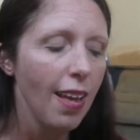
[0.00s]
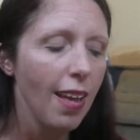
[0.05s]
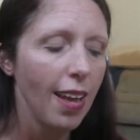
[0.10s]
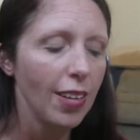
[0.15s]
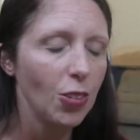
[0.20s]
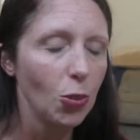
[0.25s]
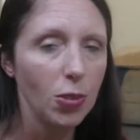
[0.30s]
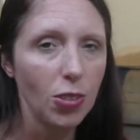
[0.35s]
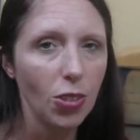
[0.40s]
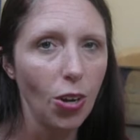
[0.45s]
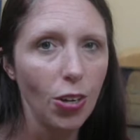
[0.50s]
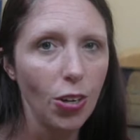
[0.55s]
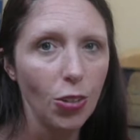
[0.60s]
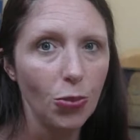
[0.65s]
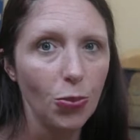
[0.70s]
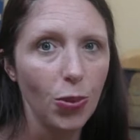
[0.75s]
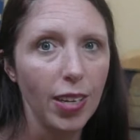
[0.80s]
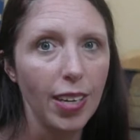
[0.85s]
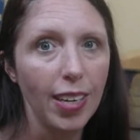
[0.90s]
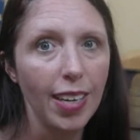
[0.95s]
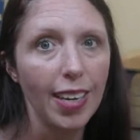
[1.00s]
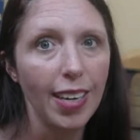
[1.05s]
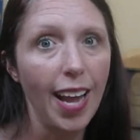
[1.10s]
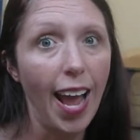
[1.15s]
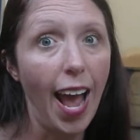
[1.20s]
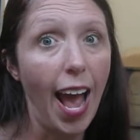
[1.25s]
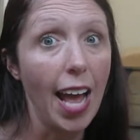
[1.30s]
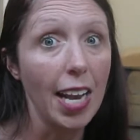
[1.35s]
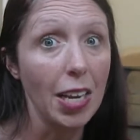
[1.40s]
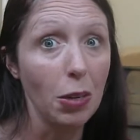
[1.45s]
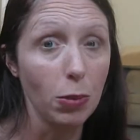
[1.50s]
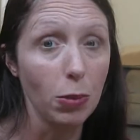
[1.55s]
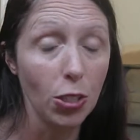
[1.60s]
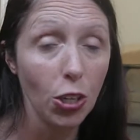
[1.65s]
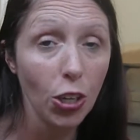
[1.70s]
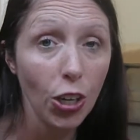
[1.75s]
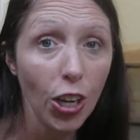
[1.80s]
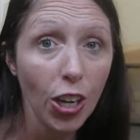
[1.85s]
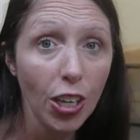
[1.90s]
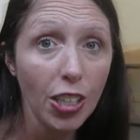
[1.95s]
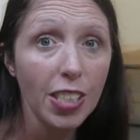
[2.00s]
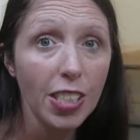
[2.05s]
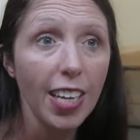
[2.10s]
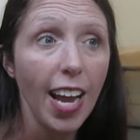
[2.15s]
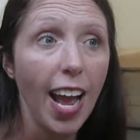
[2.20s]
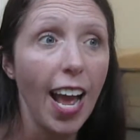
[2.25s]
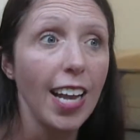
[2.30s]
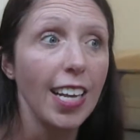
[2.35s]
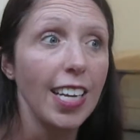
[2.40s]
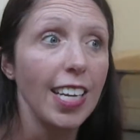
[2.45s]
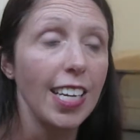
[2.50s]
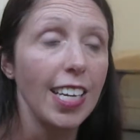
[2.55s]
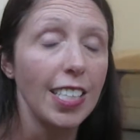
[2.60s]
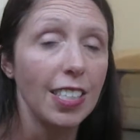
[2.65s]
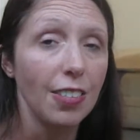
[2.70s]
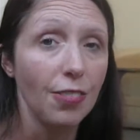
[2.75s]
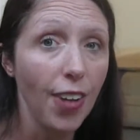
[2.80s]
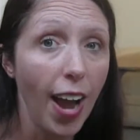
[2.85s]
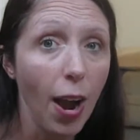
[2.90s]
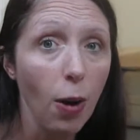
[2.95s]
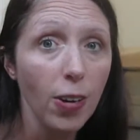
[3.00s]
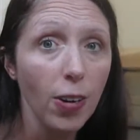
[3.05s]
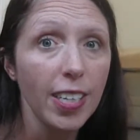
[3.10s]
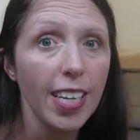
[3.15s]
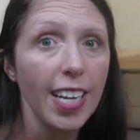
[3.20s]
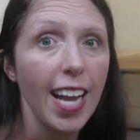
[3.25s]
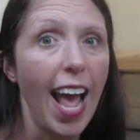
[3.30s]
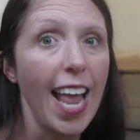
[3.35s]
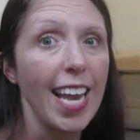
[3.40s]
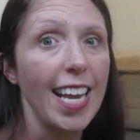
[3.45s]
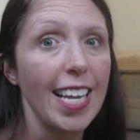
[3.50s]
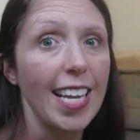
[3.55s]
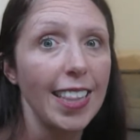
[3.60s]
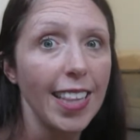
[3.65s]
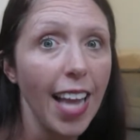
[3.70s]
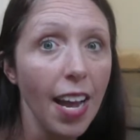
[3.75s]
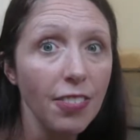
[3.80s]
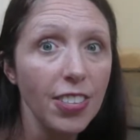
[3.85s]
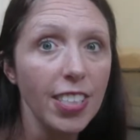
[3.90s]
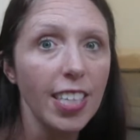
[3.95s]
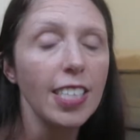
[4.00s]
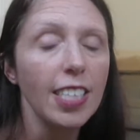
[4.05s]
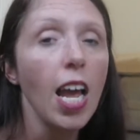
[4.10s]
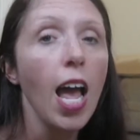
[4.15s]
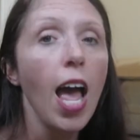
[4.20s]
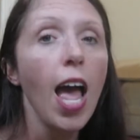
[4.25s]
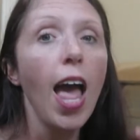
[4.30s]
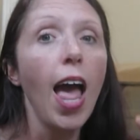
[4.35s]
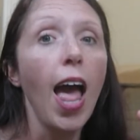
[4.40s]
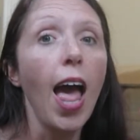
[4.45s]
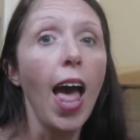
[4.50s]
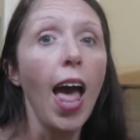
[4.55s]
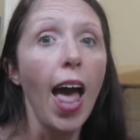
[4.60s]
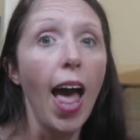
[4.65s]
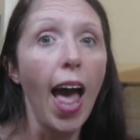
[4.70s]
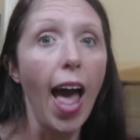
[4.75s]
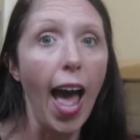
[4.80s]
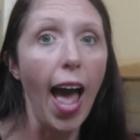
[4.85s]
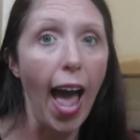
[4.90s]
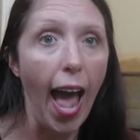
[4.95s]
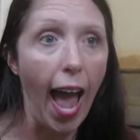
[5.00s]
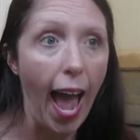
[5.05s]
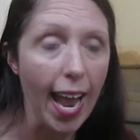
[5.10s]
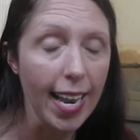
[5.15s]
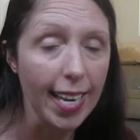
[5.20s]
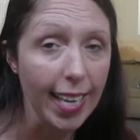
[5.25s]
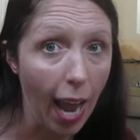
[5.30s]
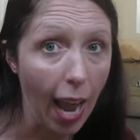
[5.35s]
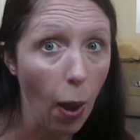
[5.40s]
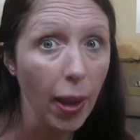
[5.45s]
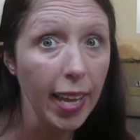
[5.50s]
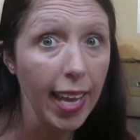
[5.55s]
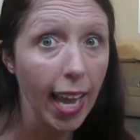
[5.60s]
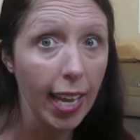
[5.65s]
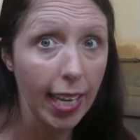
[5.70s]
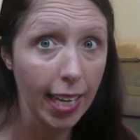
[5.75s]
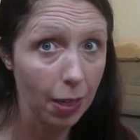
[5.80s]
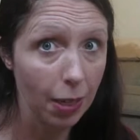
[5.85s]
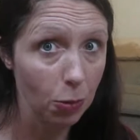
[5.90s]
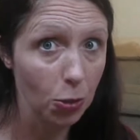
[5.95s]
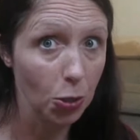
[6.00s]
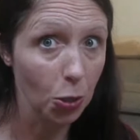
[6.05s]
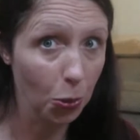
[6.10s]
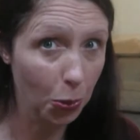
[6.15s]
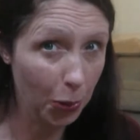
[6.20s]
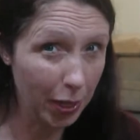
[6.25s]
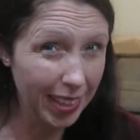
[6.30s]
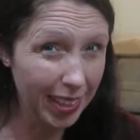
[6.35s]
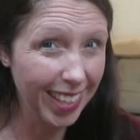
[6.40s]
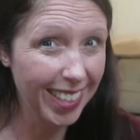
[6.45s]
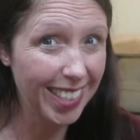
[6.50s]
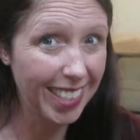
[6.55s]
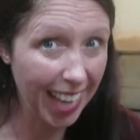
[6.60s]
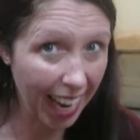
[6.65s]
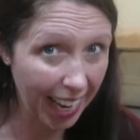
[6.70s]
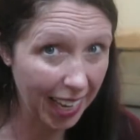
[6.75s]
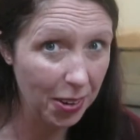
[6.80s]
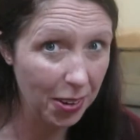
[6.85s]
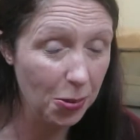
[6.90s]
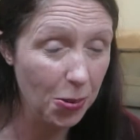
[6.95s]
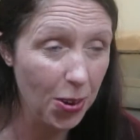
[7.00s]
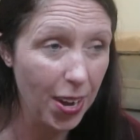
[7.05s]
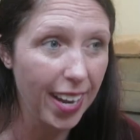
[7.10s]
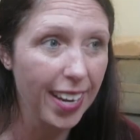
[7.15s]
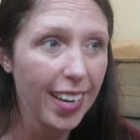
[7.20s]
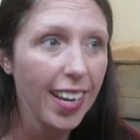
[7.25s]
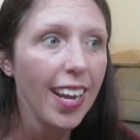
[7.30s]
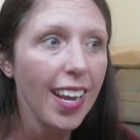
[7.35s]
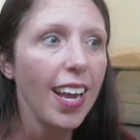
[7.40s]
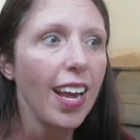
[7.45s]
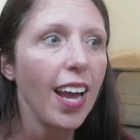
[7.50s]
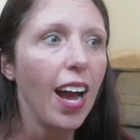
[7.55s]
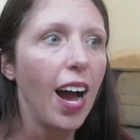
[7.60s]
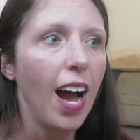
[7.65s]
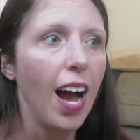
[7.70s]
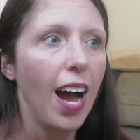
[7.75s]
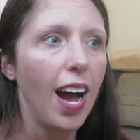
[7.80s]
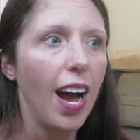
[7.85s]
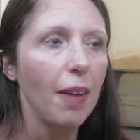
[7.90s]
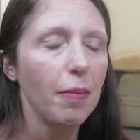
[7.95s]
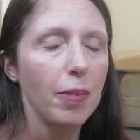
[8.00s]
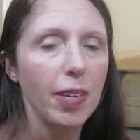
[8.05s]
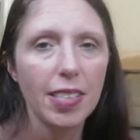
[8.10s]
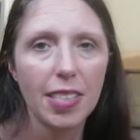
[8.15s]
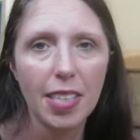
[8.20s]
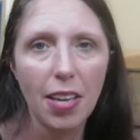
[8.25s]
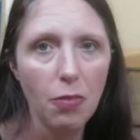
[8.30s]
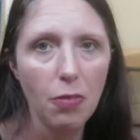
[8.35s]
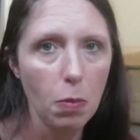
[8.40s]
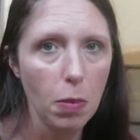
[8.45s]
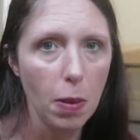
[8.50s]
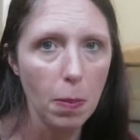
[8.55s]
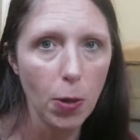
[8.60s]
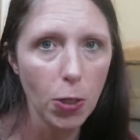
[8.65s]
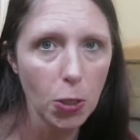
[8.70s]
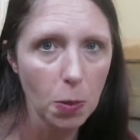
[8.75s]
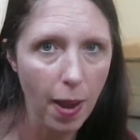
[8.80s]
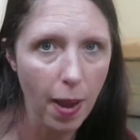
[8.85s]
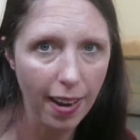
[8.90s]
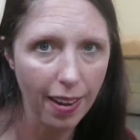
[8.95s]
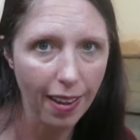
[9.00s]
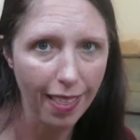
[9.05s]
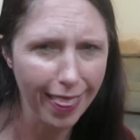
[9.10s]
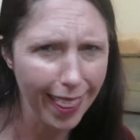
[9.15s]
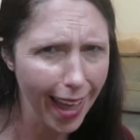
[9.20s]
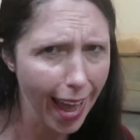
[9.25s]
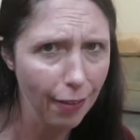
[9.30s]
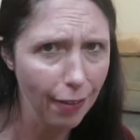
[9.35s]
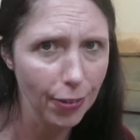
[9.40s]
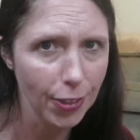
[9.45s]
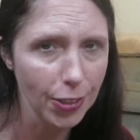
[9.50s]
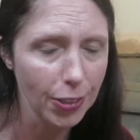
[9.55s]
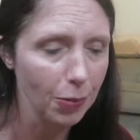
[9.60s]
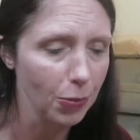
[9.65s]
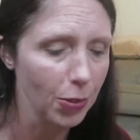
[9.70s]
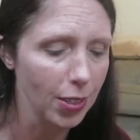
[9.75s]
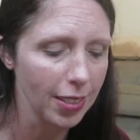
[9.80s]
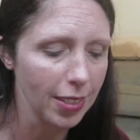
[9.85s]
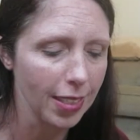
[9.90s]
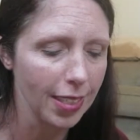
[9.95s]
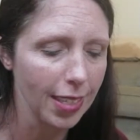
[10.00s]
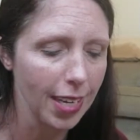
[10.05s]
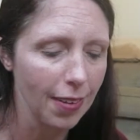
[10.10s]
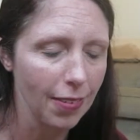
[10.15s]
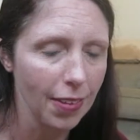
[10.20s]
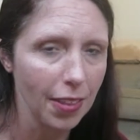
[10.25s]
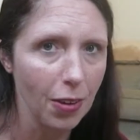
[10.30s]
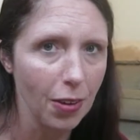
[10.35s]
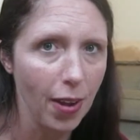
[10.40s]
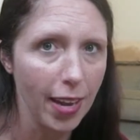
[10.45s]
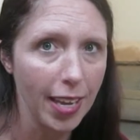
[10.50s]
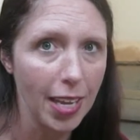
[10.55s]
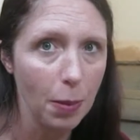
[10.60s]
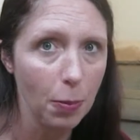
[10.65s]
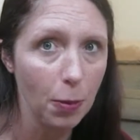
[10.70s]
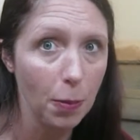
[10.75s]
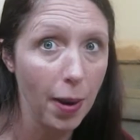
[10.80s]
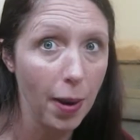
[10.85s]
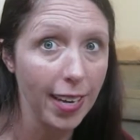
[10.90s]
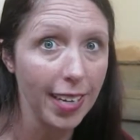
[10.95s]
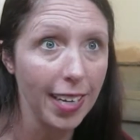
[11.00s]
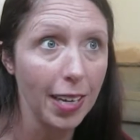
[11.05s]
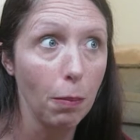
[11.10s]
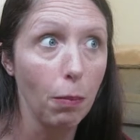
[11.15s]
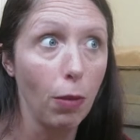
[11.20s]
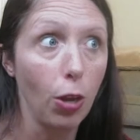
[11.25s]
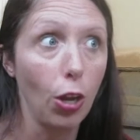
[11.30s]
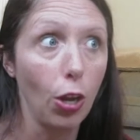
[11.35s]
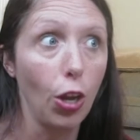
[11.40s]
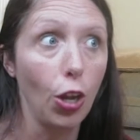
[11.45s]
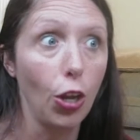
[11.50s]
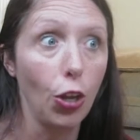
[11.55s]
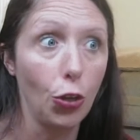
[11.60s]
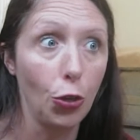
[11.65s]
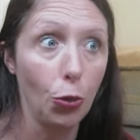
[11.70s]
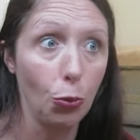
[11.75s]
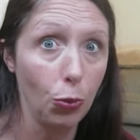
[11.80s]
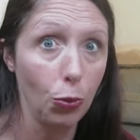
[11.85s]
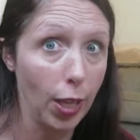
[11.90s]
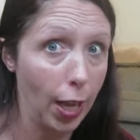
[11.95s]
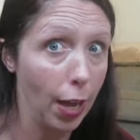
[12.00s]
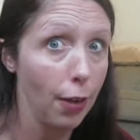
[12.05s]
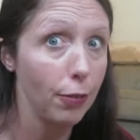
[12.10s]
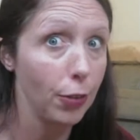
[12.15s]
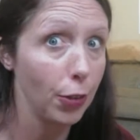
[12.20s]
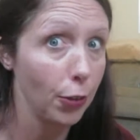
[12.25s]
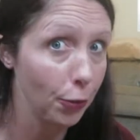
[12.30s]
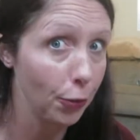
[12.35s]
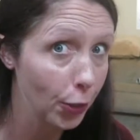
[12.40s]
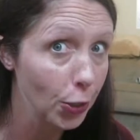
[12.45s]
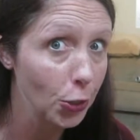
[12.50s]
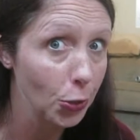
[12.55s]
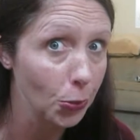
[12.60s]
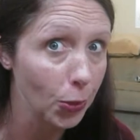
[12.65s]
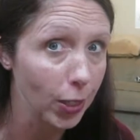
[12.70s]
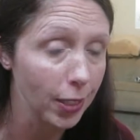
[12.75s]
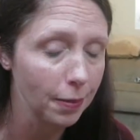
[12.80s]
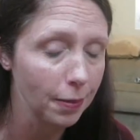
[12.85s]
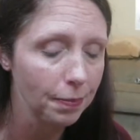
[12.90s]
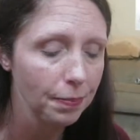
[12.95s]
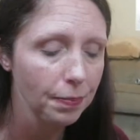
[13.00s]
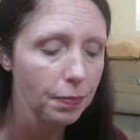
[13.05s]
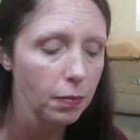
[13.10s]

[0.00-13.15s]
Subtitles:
So he started reading, and he was hooked, and he devoured it, and he loved it. And now I can't get him to read the second one. He's giving me pushback on that for some reason, even though I keep reminding him, you loved the first one.